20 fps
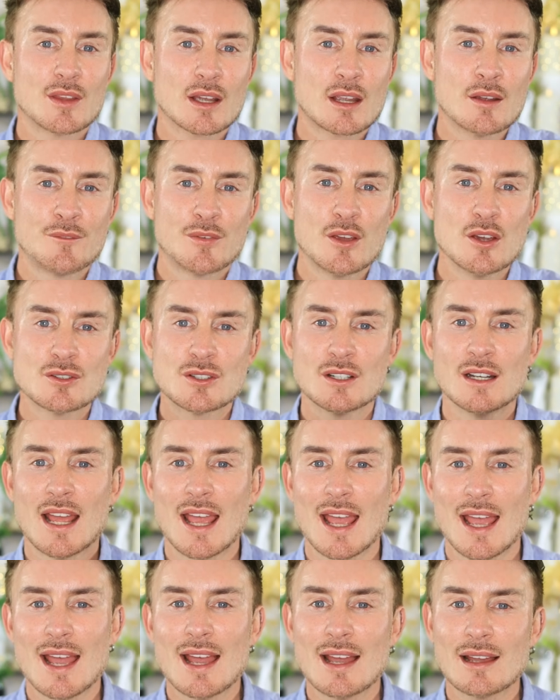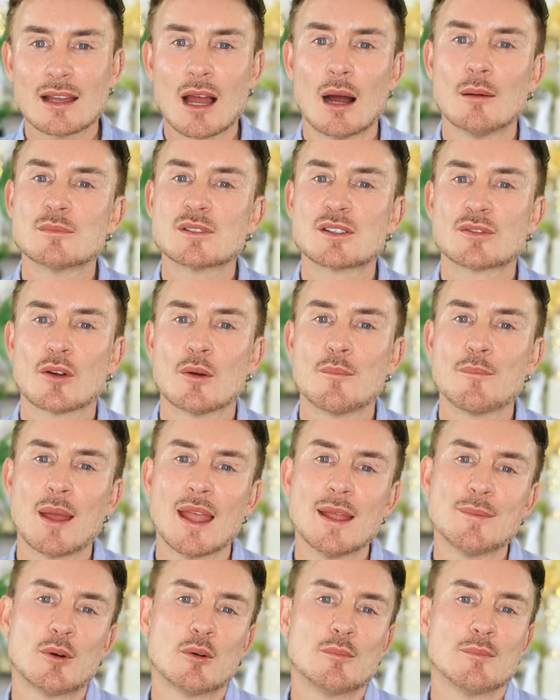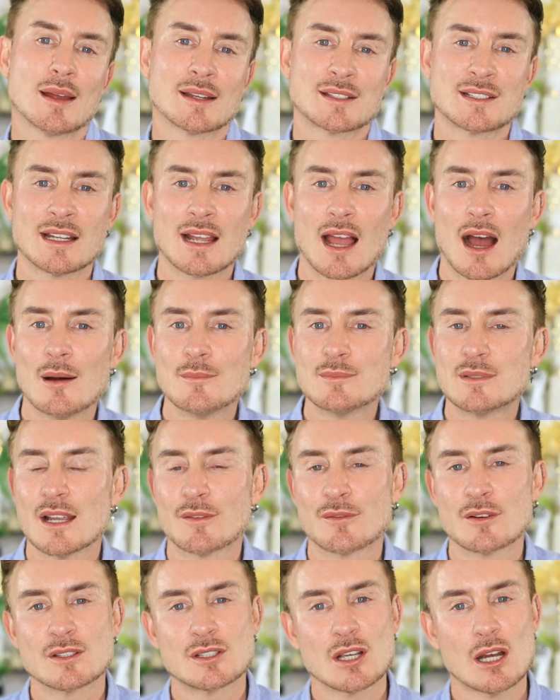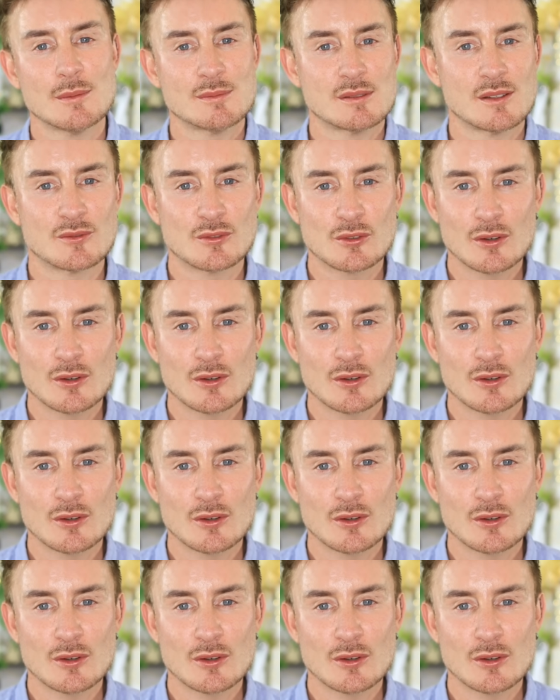The confusion here comes from people mixing up different types of